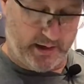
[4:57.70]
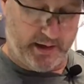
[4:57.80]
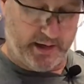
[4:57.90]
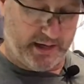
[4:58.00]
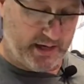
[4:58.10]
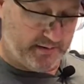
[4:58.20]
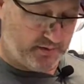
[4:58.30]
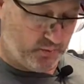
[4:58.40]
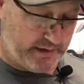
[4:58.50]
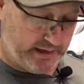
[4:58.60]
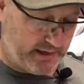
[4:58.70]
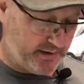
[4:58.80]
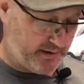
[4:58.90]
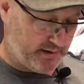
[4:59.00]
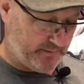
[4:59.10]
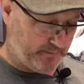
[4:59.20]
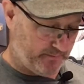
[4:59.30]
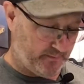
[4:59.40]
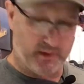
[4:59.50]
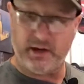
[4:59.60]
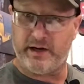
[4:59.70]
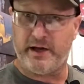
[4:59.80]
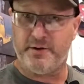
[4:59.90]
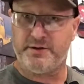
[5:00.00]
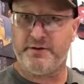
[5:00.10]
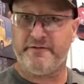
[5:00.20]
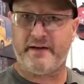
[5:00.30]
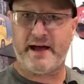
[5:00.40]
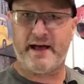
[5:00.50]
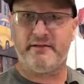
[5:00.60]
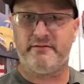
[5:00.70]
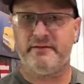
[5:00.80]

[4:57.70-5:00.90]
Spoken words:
It comes with an 025.